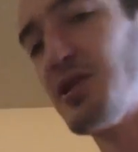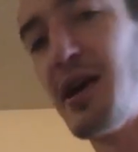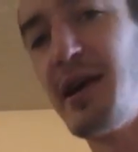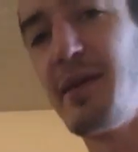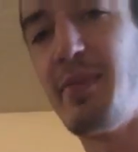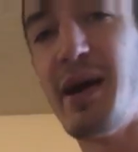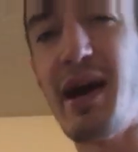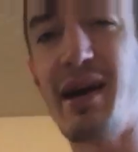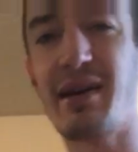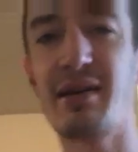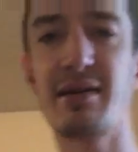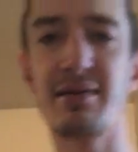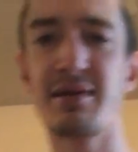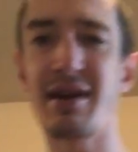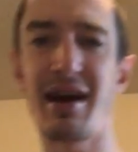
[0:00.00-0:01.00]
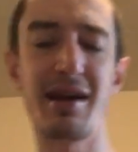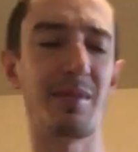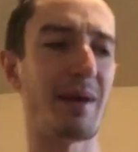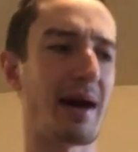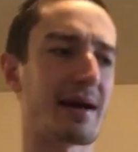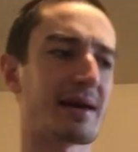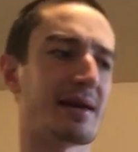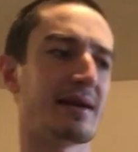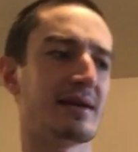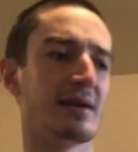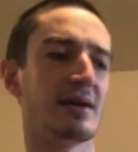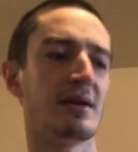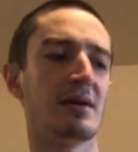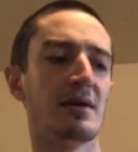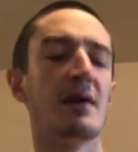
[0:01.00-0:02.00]
trying to pack, kind of packing,
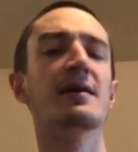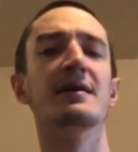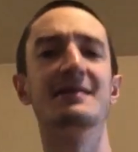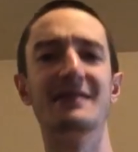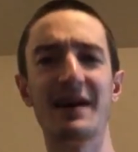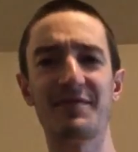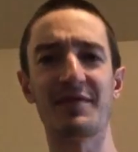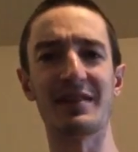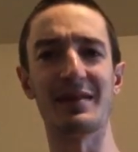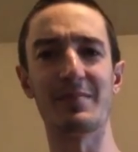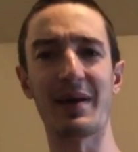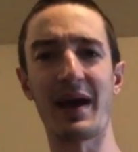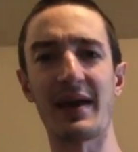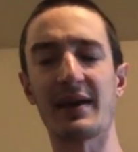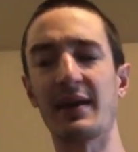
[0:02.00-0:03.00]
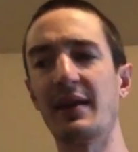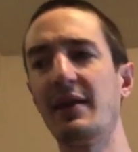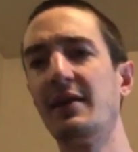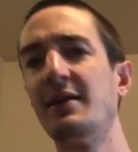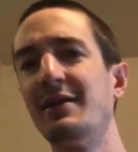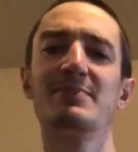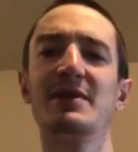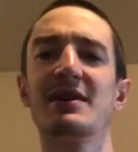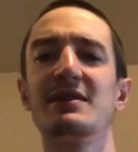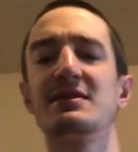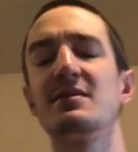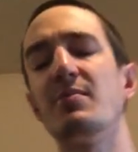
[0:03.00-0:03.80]
definitely packing. Because